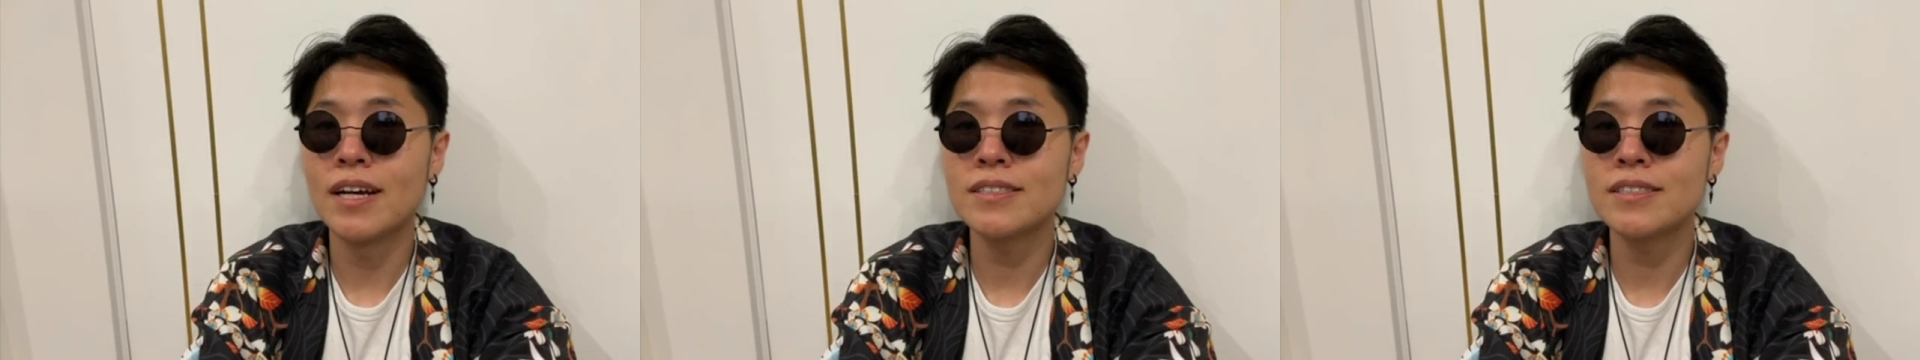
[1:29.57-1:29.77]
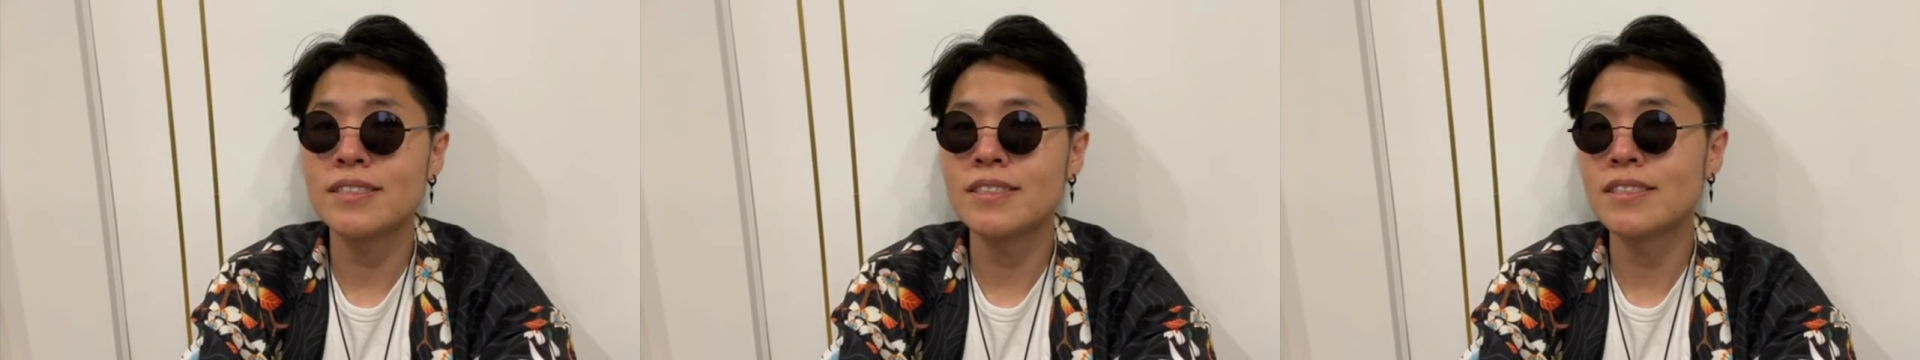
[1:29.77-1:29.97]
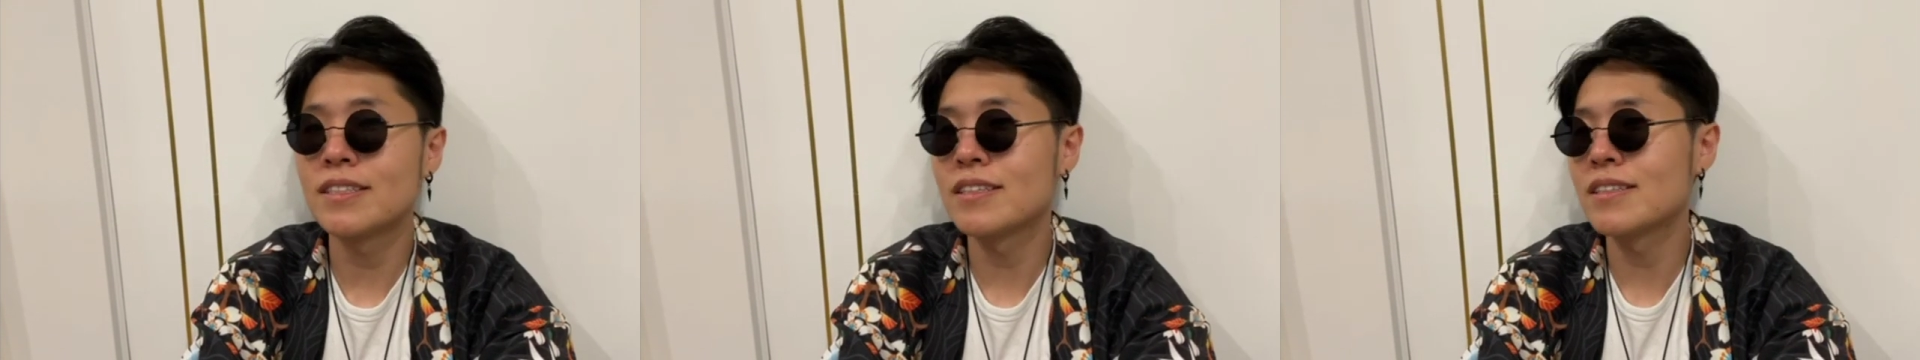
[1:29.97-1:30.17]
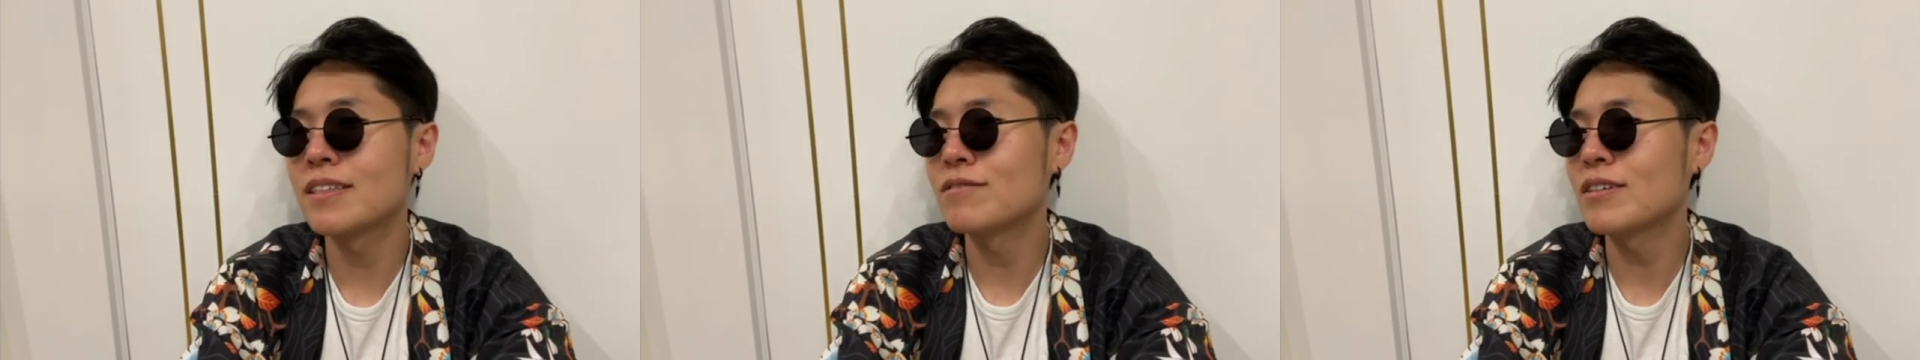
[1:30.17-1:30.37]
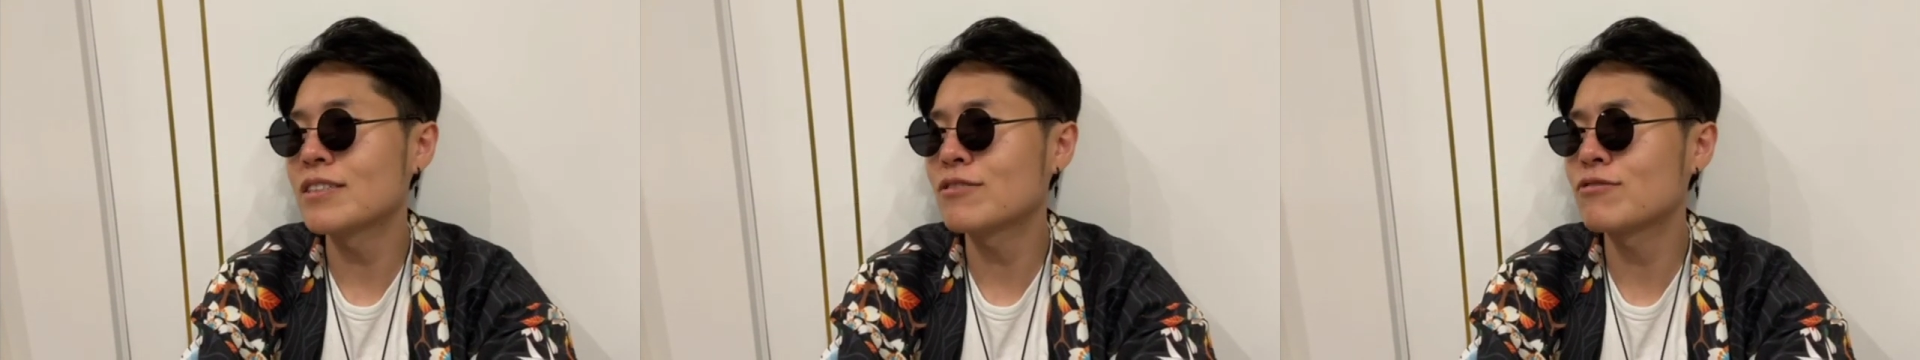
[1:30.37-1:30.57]
Actually,
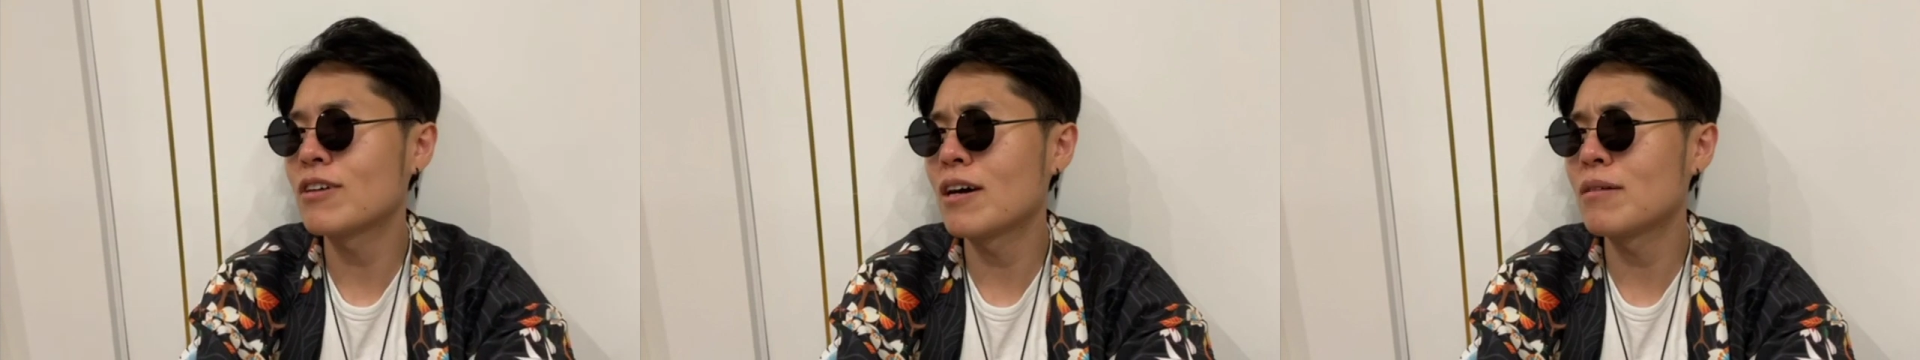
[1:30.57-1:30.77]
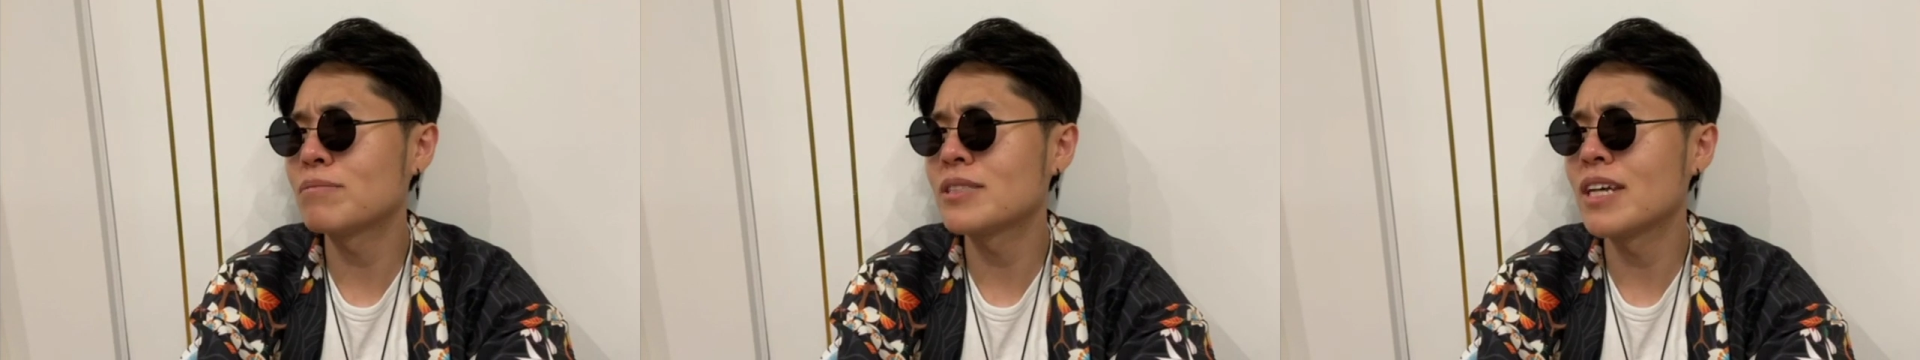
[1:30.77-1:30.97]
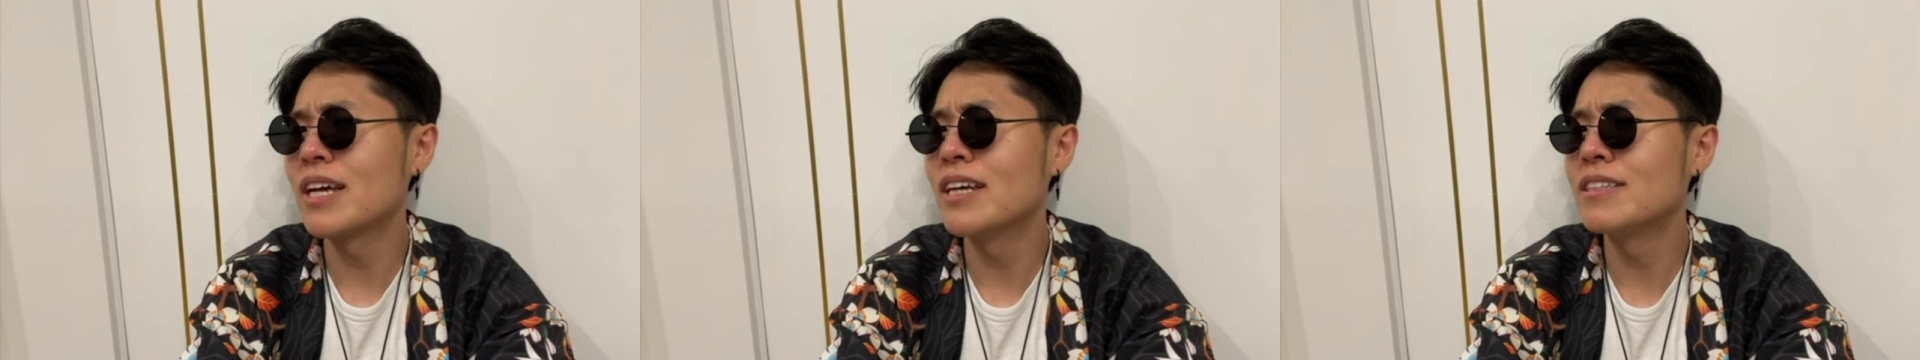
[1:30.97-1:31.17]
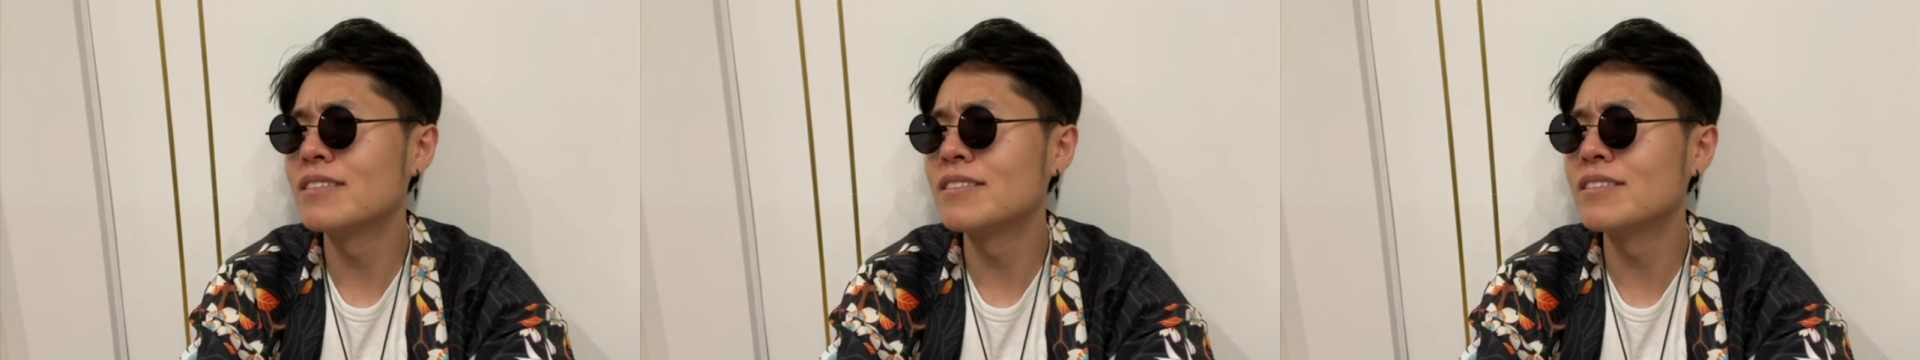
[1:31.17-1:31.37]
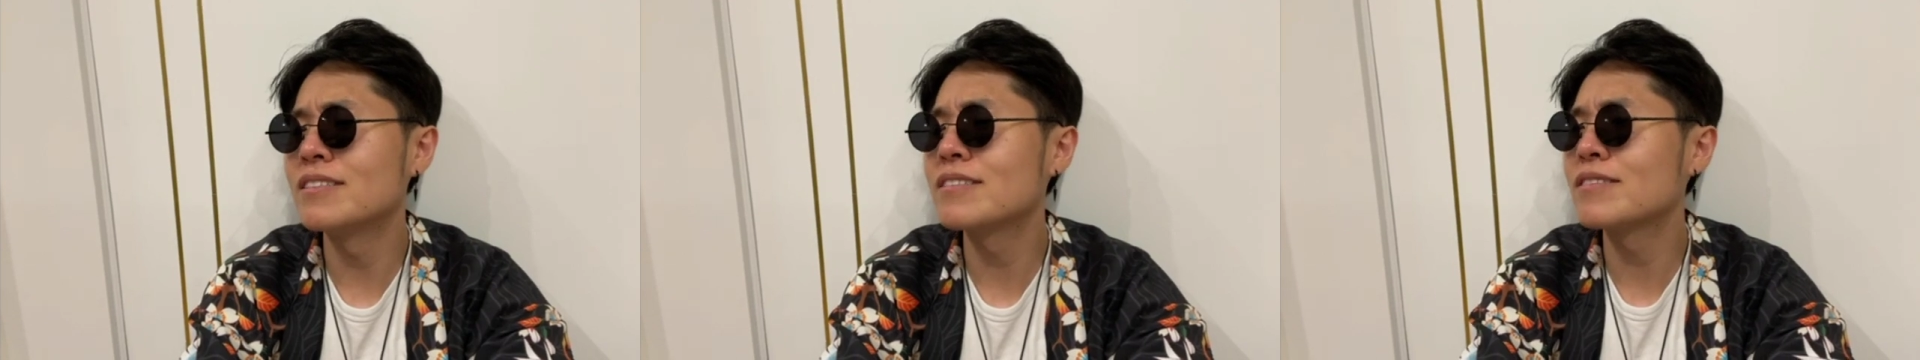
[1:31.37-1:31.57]
the Rust drops
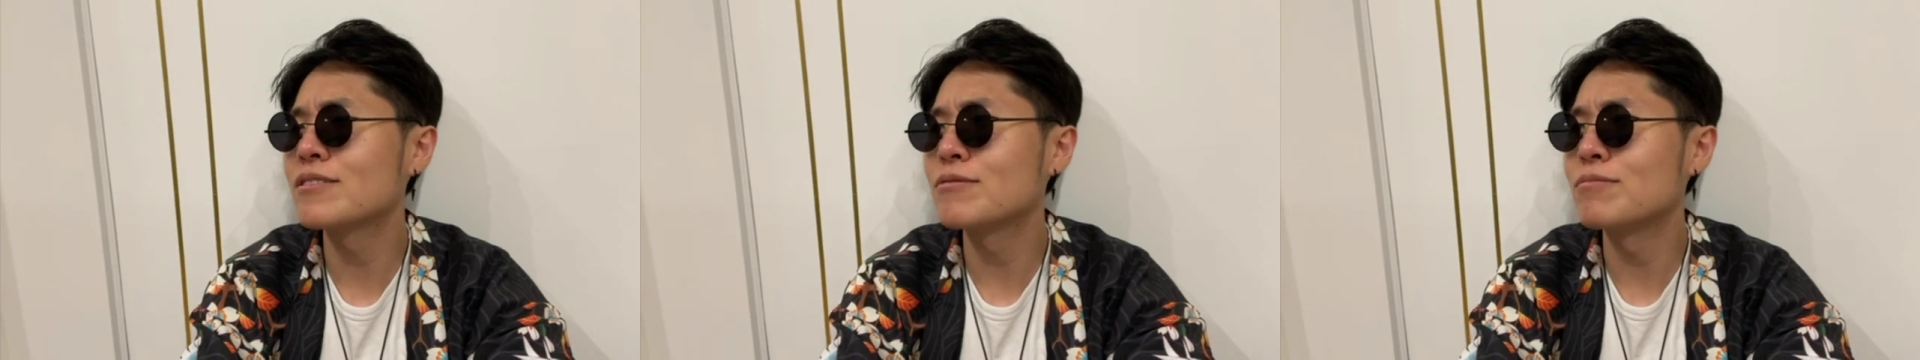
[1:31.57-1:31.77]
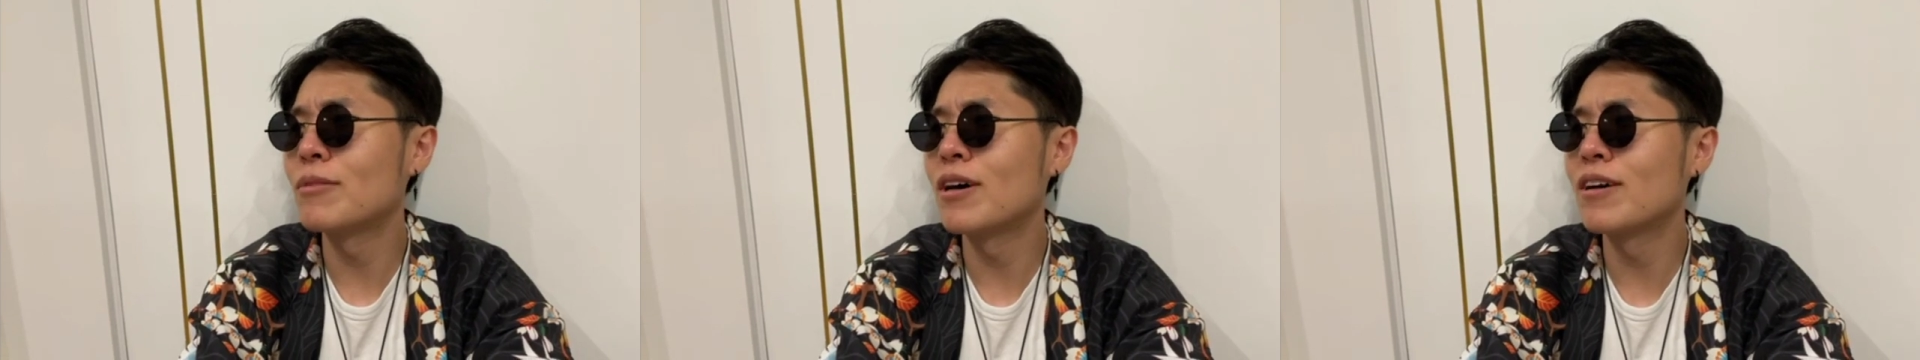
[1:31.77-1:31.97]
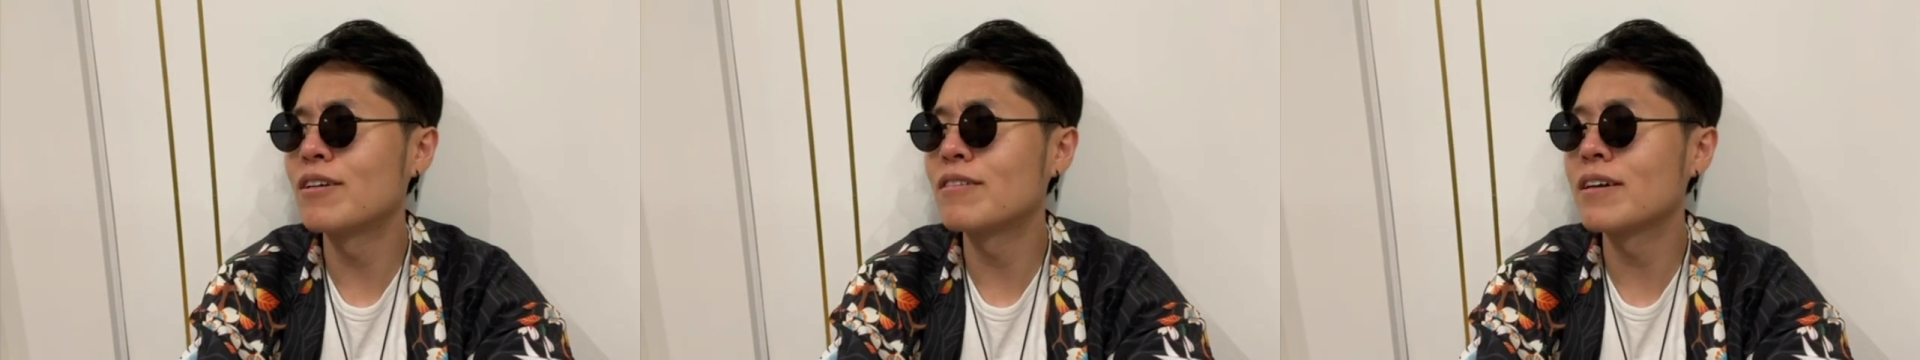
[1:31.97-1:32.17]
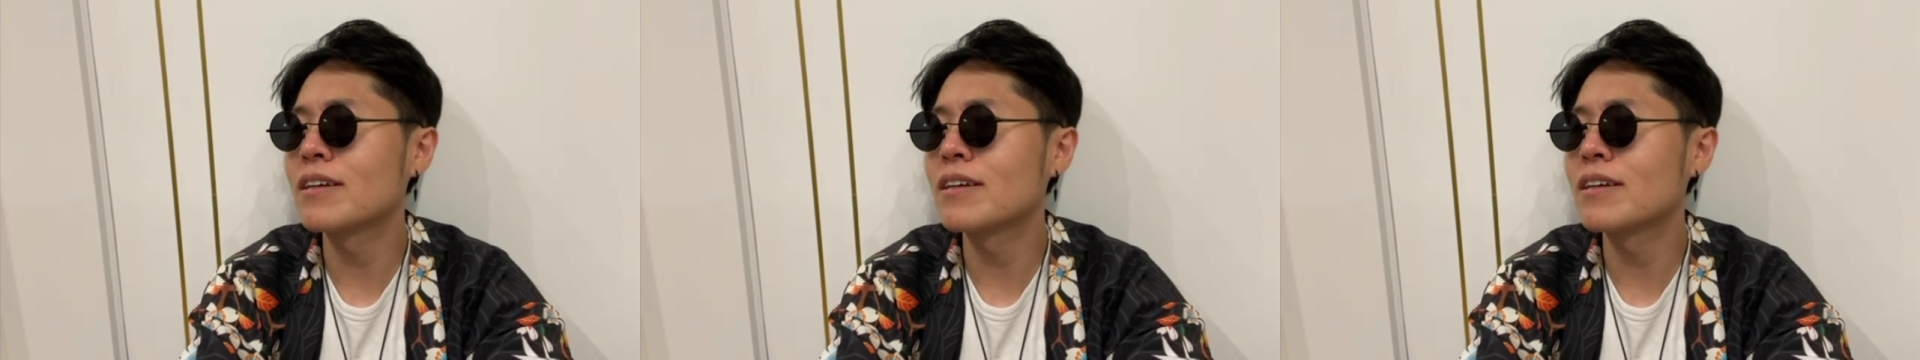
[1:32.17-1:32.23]
ends tomorrow,